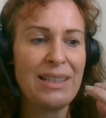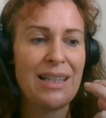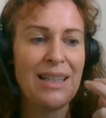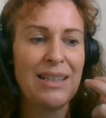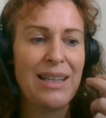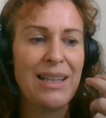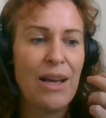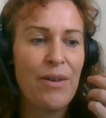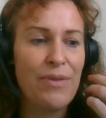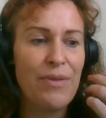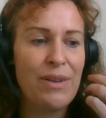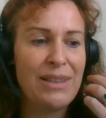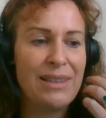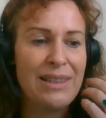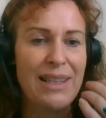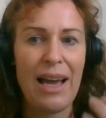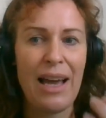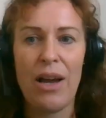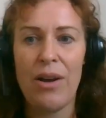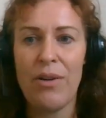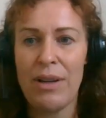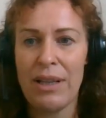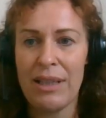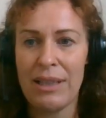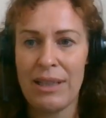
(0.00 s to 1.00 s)
that have a
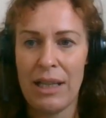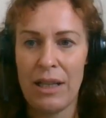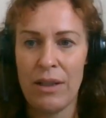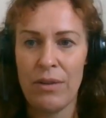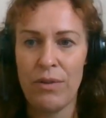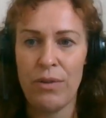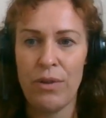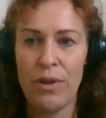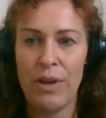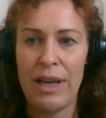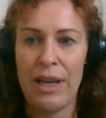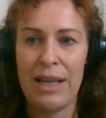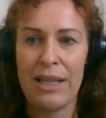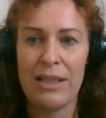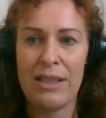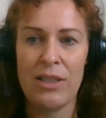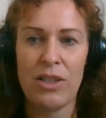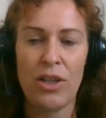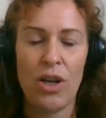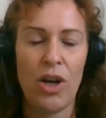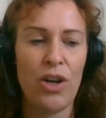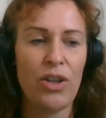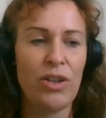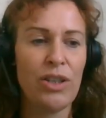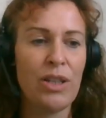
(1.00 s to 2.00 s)
direct influence
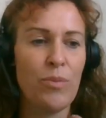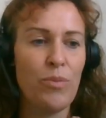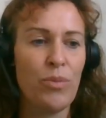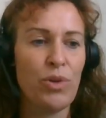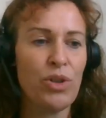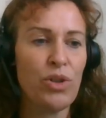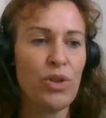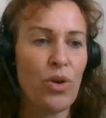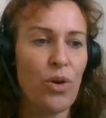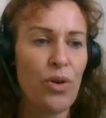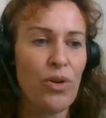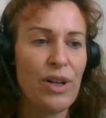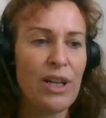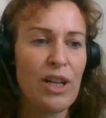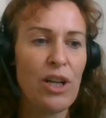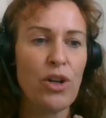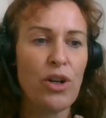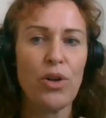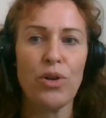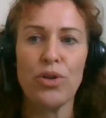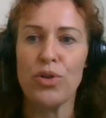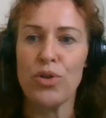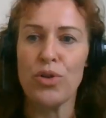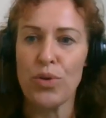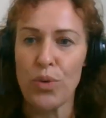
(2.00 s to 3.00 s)
on the motoric
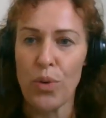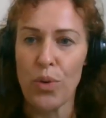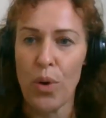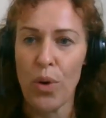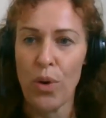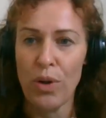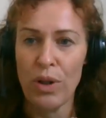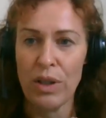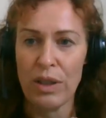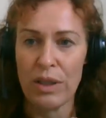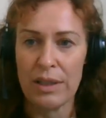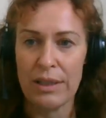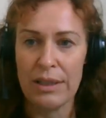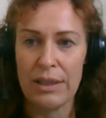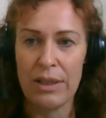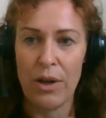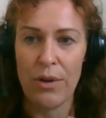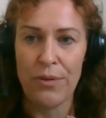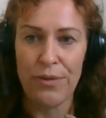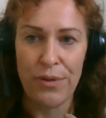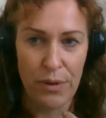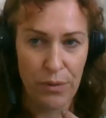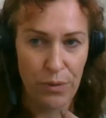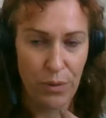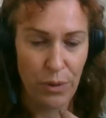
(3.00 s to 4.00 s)
control
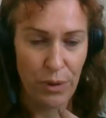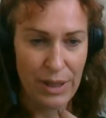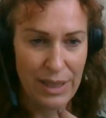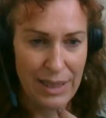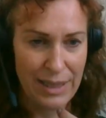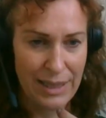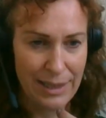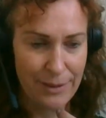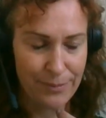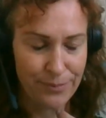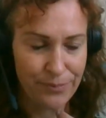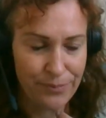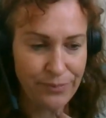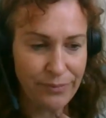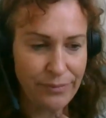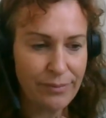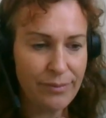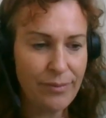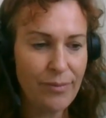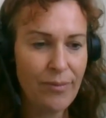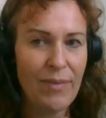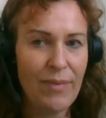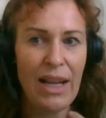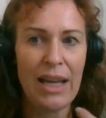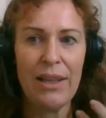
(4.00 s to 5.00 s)
of your voice.
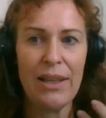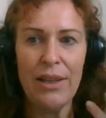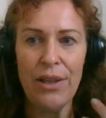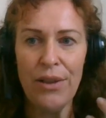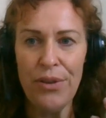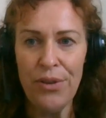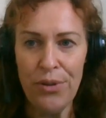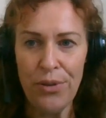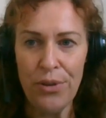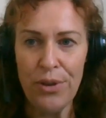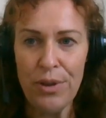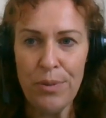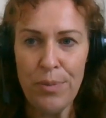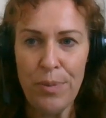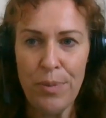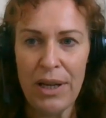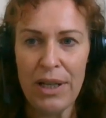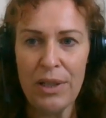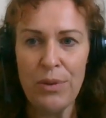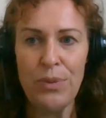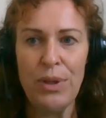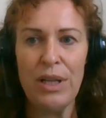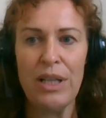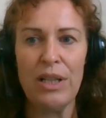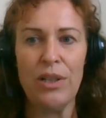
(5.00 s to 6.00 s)
The third
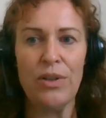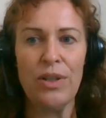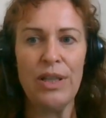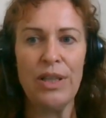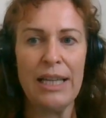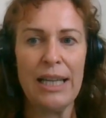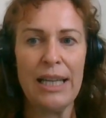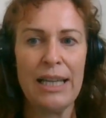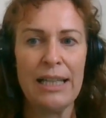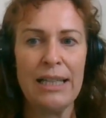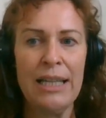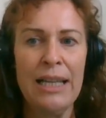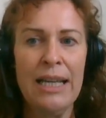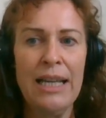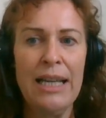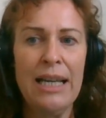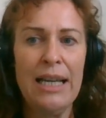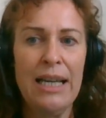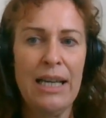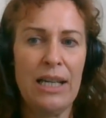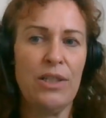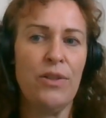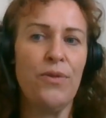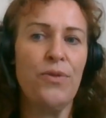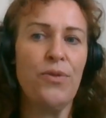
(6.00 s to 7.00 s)
part we're looking at
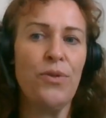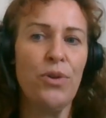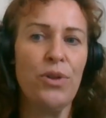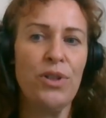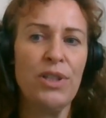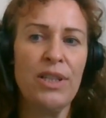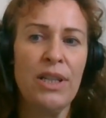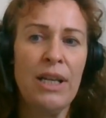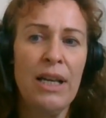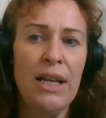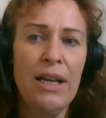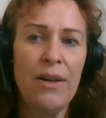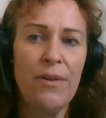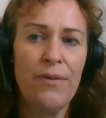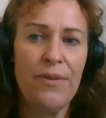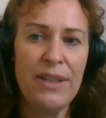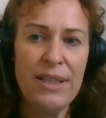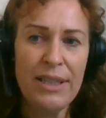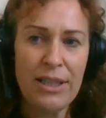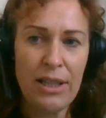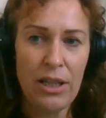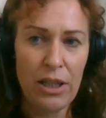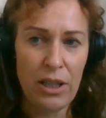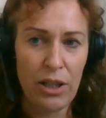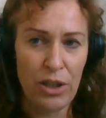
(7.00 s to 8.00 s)
is, of course,
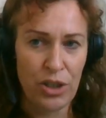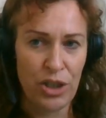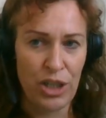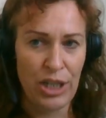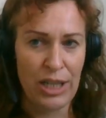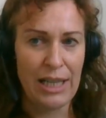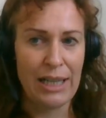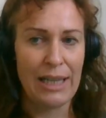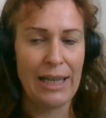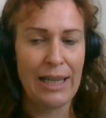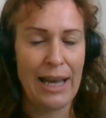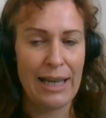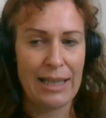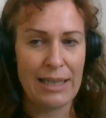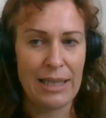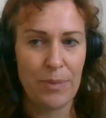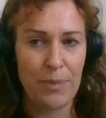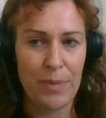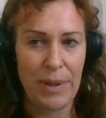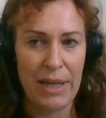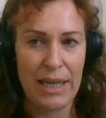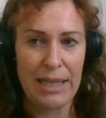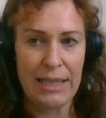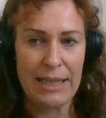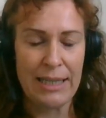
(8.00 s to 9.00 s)
physiological
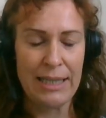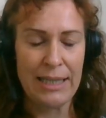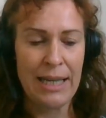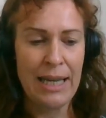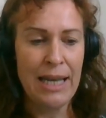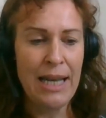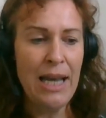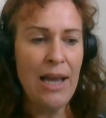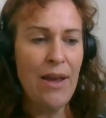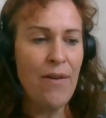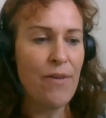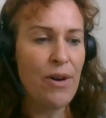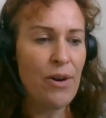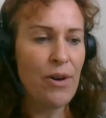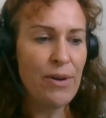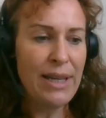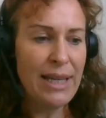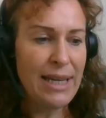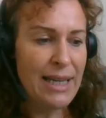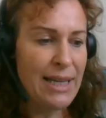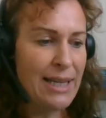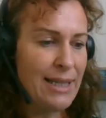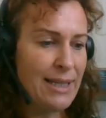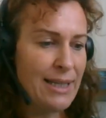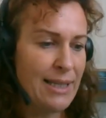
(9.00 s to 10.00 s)
aspects. Very
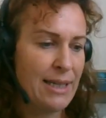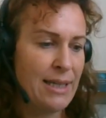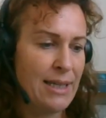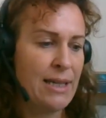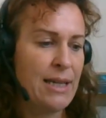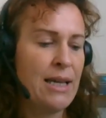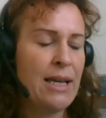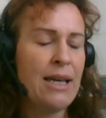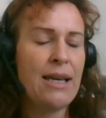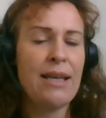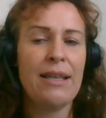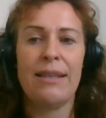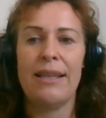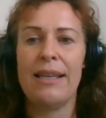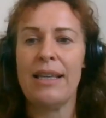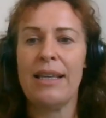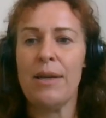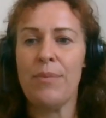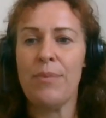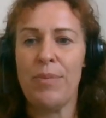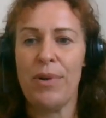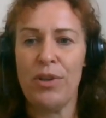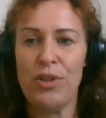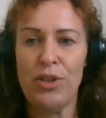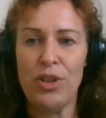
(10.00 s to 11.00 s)
easy. Think
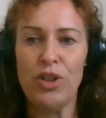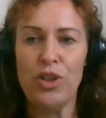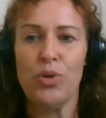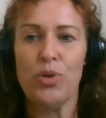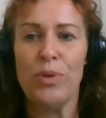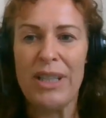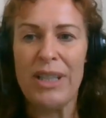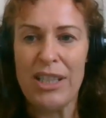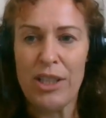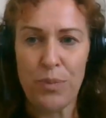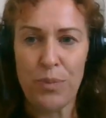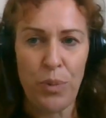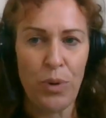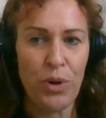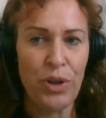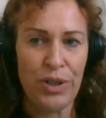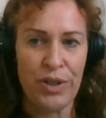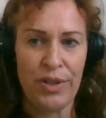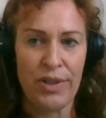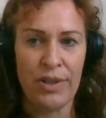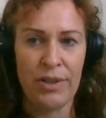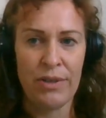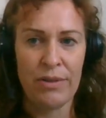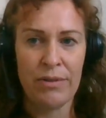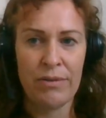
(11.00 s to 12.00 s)
about you doing
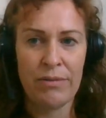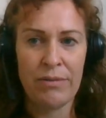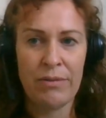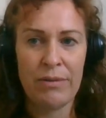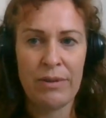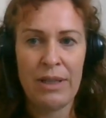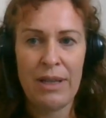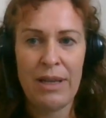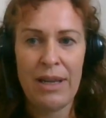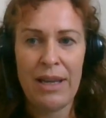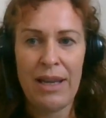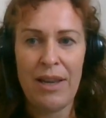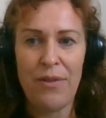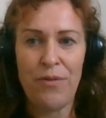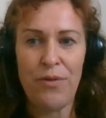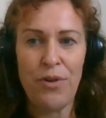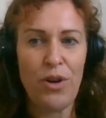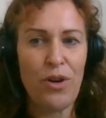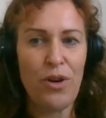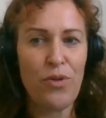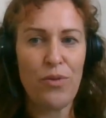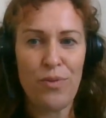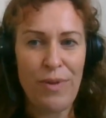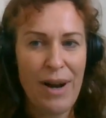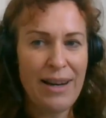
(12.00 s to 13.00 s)
sports. If
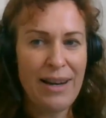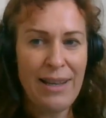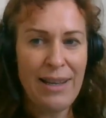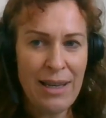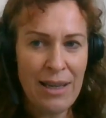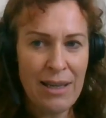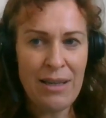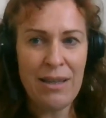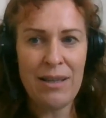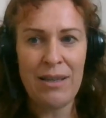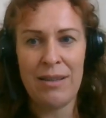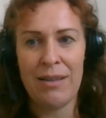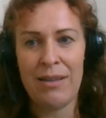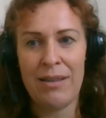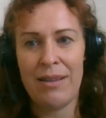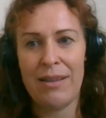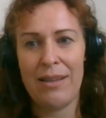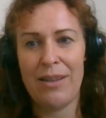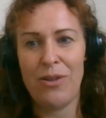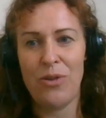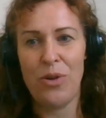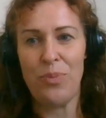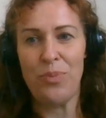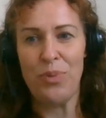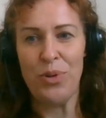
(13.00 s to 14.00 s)
you're running,
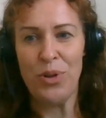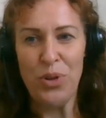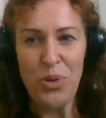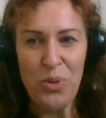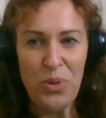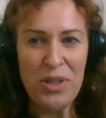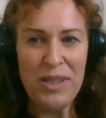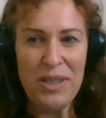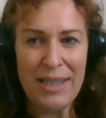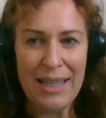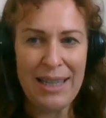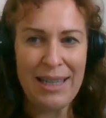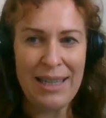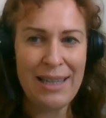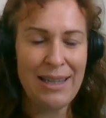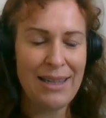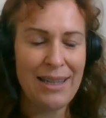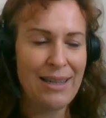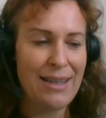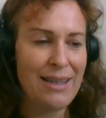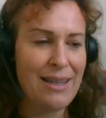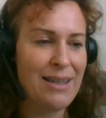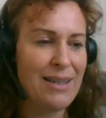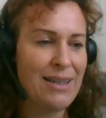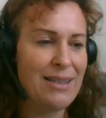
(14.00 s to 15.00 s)
you're producing
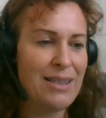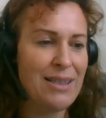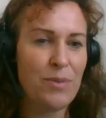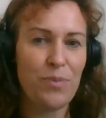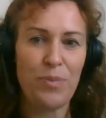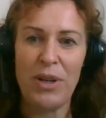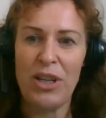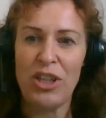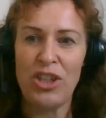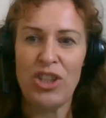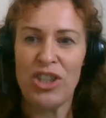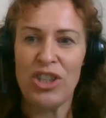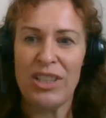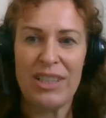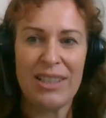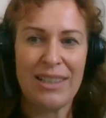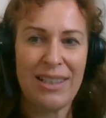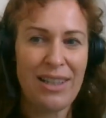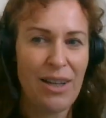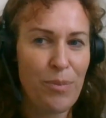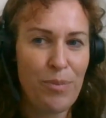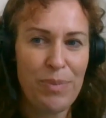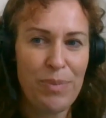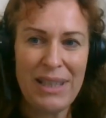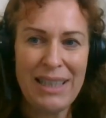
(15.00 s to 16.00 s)
speech
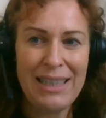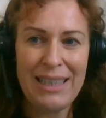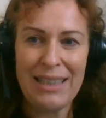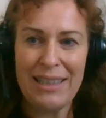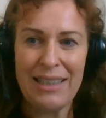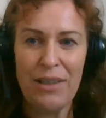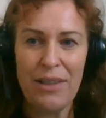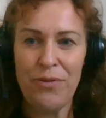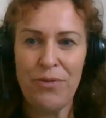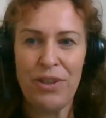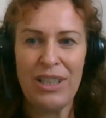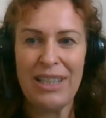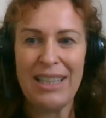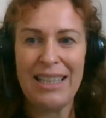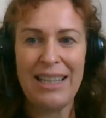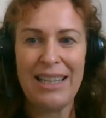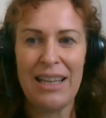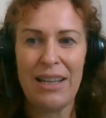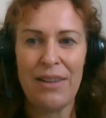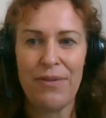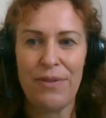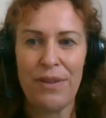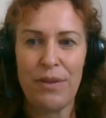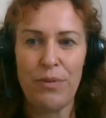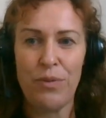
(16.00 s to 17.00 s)
completely differently
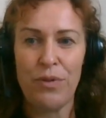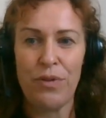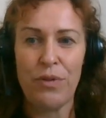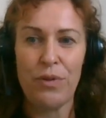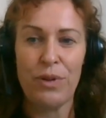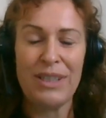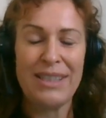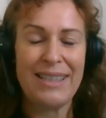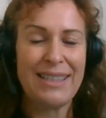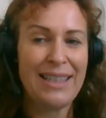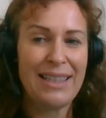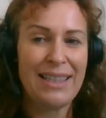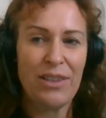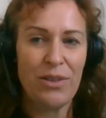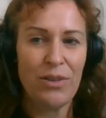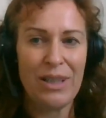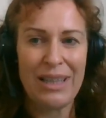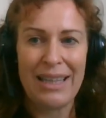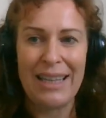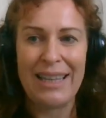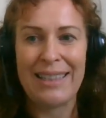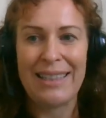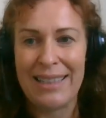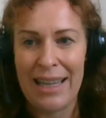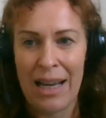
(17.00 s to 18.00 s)
if you would sit or
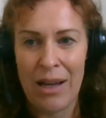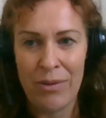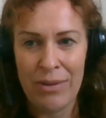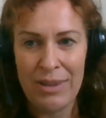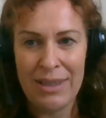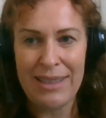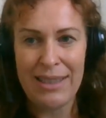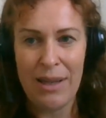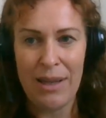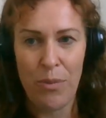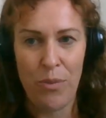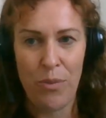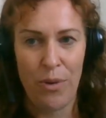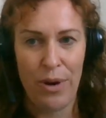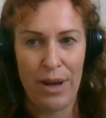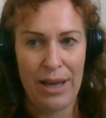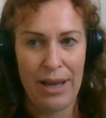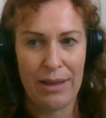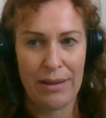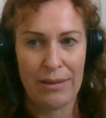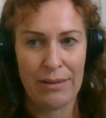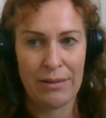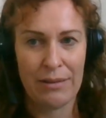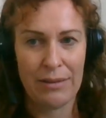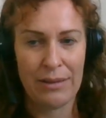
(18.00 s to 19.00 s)
lay down
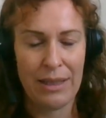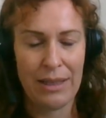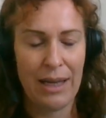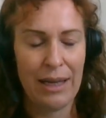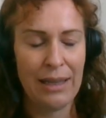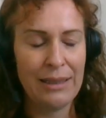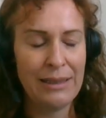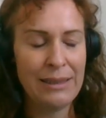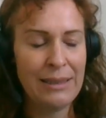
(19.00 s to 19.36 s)
somewhere. Yeah.